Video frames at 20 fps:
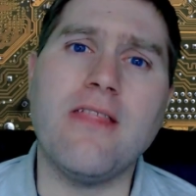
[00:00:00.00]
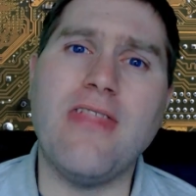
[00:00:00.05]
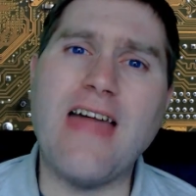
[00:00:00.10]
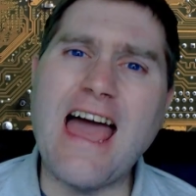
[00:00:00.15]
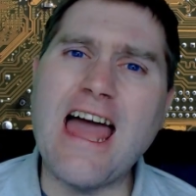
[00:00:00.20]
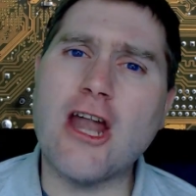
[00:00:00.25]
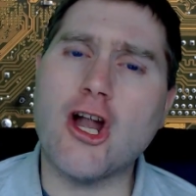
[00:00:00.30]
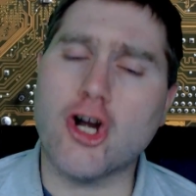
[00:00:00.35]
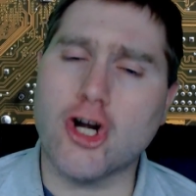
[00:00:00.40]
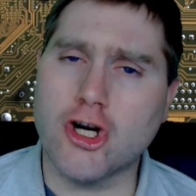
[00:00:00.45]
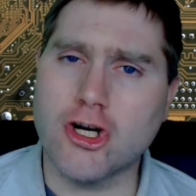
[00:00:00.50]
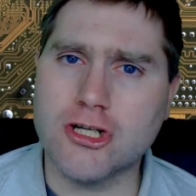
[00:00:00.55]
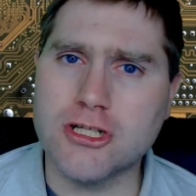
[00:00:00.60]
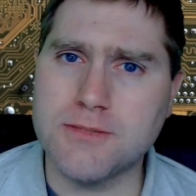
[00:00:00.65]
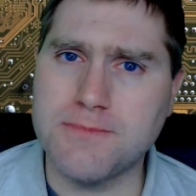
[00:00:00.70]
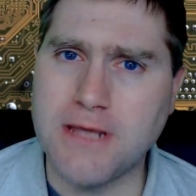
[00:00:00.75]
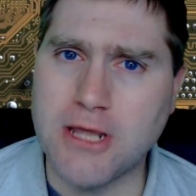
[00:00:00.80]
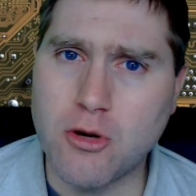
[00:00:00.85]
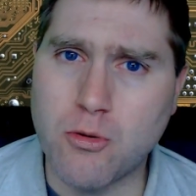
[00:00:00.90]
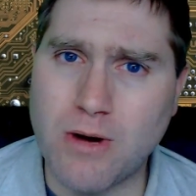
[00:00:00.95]
That
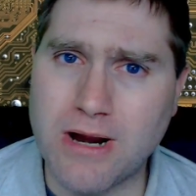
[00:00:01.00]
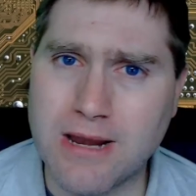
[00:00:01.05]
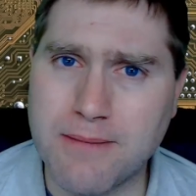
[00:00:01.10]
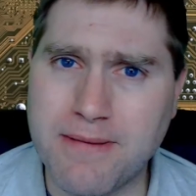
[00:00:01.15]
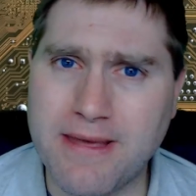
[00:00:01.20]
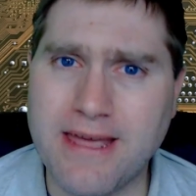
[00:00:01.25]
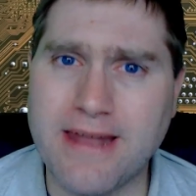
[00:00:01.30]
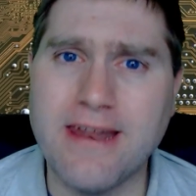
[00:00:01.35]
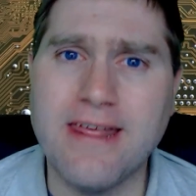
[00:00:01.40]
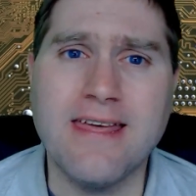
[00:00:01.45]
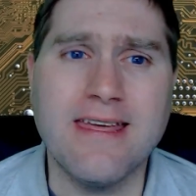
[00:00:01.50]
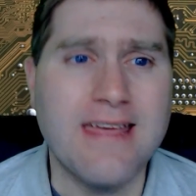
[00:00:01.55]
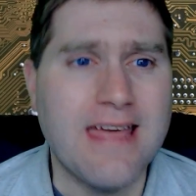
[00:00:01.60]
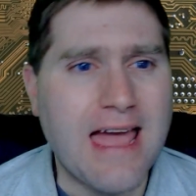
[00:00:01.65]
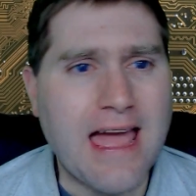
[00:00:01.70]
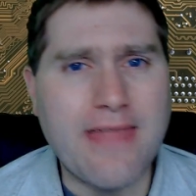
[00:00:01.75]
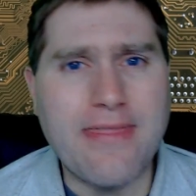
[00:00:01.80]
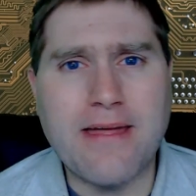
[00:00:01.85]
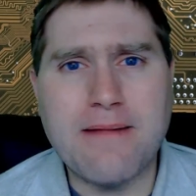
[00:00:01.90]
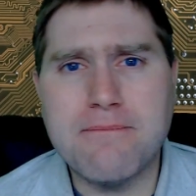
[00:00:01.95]
irked me quite a bit.
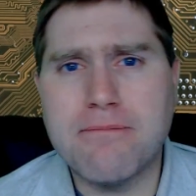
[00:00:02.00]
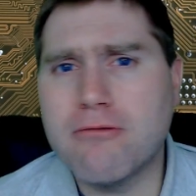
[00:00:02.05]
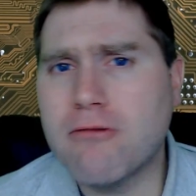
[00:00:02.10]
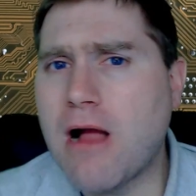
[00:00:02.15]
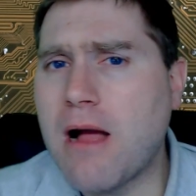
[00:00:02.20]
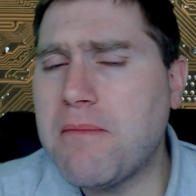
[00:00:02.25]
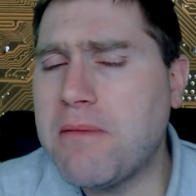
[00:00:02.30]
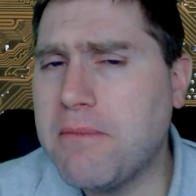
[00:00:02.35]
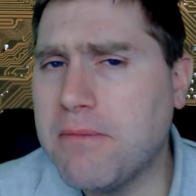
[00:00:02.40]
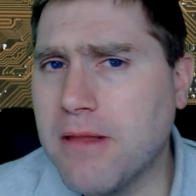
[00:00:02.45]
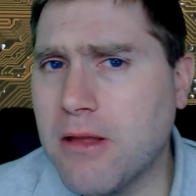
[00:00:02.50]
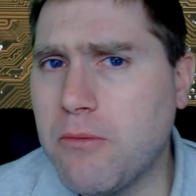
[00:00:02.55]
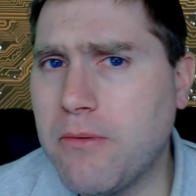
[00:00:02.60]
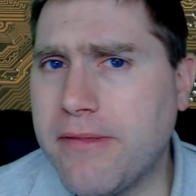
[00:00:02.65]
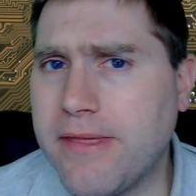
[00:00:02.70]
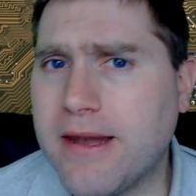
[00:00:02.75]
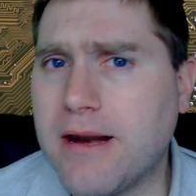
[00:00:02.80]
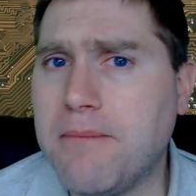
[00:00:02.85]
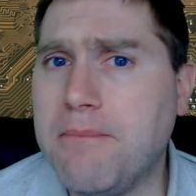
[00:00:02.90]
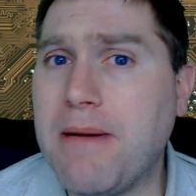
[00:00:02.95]
And then probably
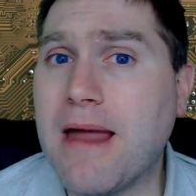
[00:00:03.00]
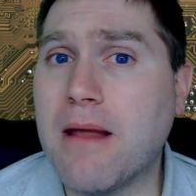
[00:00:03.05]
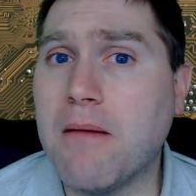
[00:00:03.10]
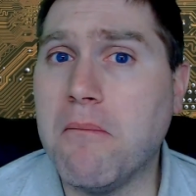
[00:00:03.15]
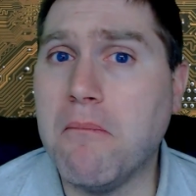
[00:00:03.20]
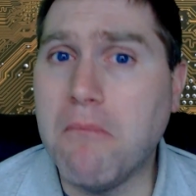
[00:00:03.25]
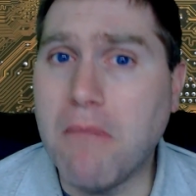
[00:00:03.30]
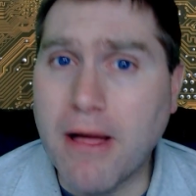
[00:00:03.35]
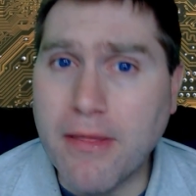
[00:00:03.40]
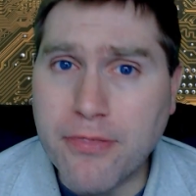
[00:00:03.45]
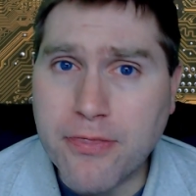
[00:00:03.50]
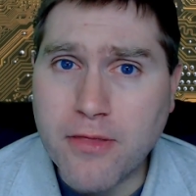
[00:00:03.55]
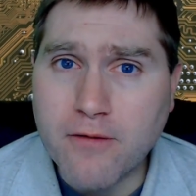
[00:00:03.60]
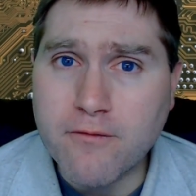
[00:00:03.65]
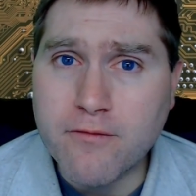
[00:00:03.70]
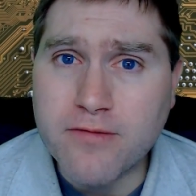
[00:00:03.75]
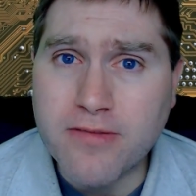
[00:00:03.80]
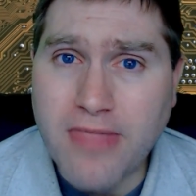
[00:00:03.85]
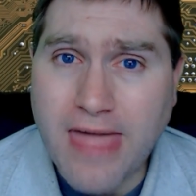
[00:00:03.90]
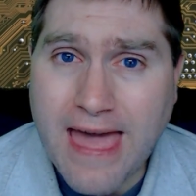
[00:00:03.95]
within about a
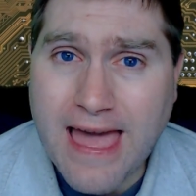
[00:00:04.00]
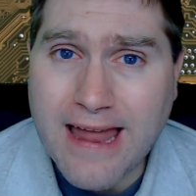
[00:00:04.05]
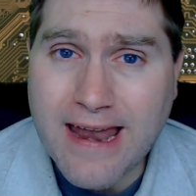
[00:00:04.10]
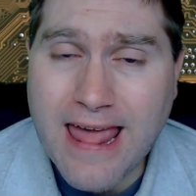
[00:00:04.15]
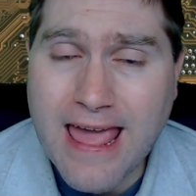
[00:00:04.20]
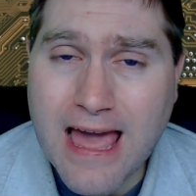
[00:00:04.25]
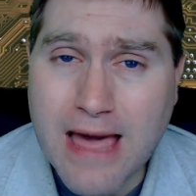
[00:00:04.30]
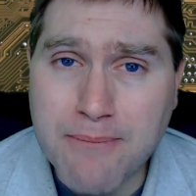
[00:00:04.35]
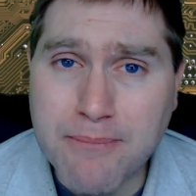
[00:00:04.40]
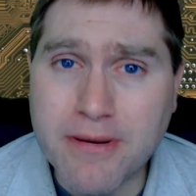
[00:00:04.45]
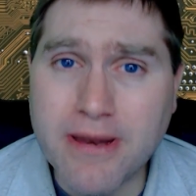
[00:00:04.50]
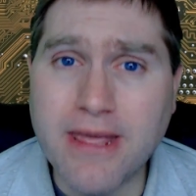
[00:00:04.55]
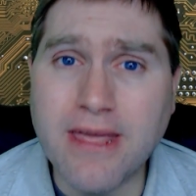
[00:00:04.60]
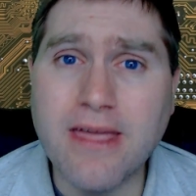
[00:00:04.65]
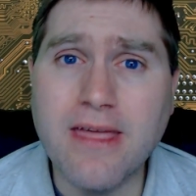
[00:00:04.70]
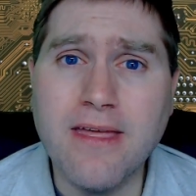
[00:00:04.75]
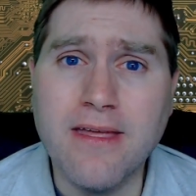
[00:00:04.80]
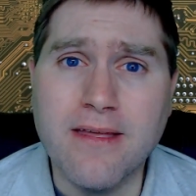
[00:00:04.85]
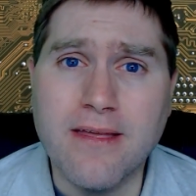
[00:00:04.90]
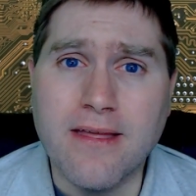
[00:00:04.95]
month of that
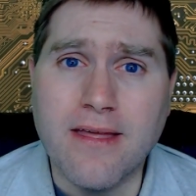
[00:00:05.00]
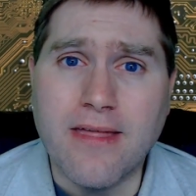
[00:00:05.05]
happening,